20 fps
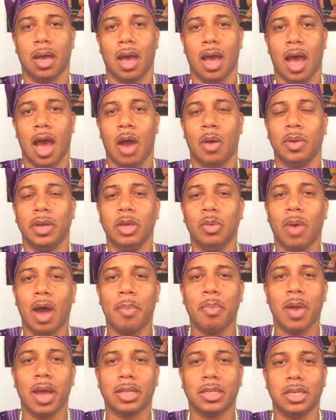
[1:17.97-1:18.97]
Our IWA
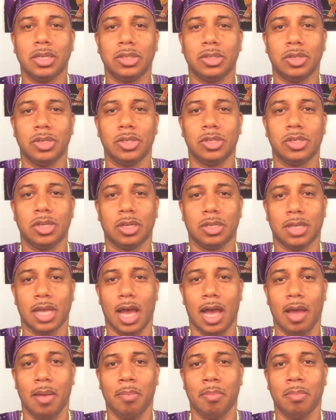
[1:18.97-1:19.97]
practitioners took
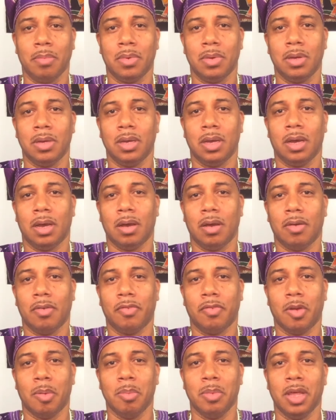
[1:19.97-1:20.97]
time
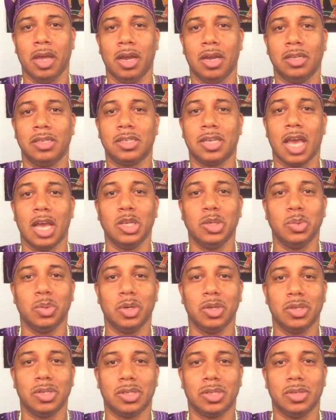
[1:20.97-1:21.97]
from their
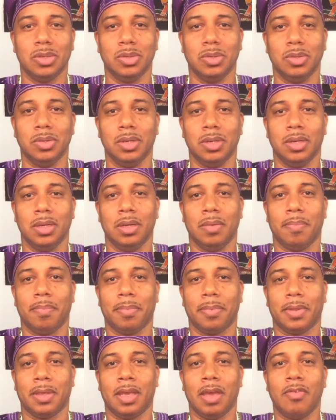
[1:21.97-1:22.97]
schedules to
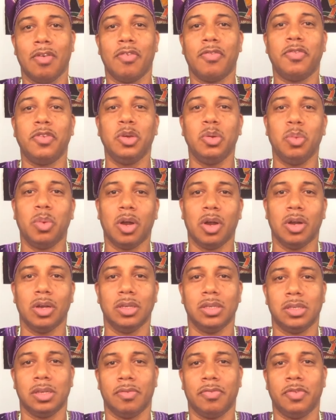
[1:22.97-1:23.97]
give a few
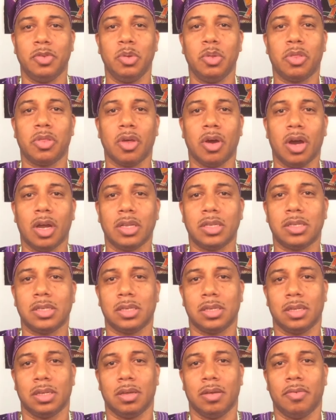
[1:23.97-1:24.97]
words, a few thoughts,
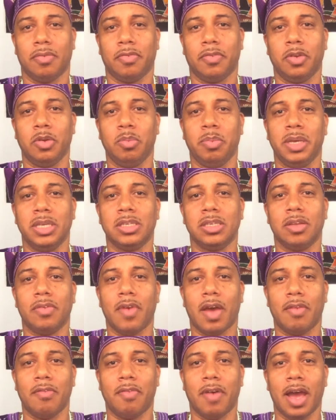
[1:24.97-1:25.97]
a few pieces of
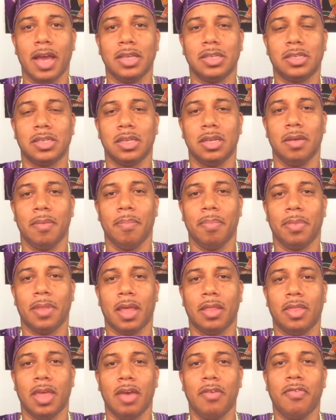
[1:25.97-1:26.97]
advice
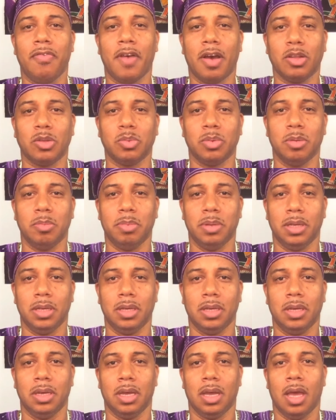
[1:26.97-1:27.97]
that they felt would
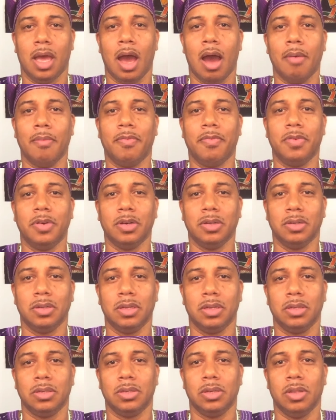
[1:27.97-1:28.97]
be helpful
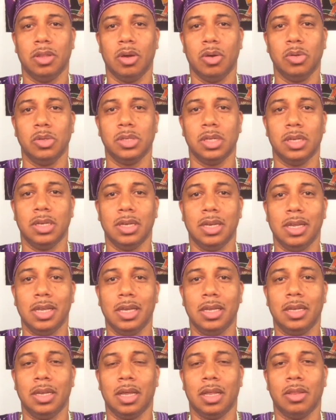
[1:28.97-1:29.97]
to those in
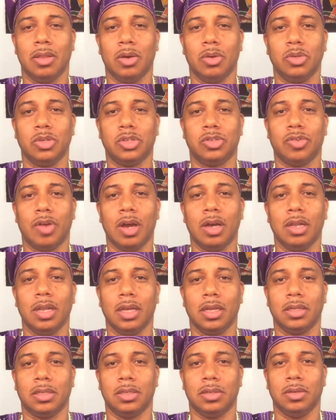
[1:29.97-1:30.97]
need and those
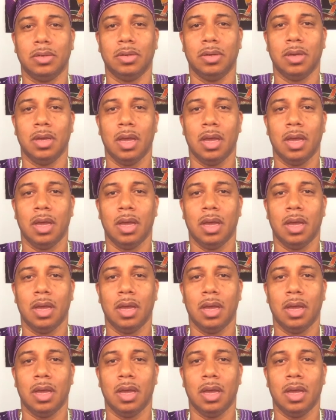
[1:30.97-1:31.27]
struggling to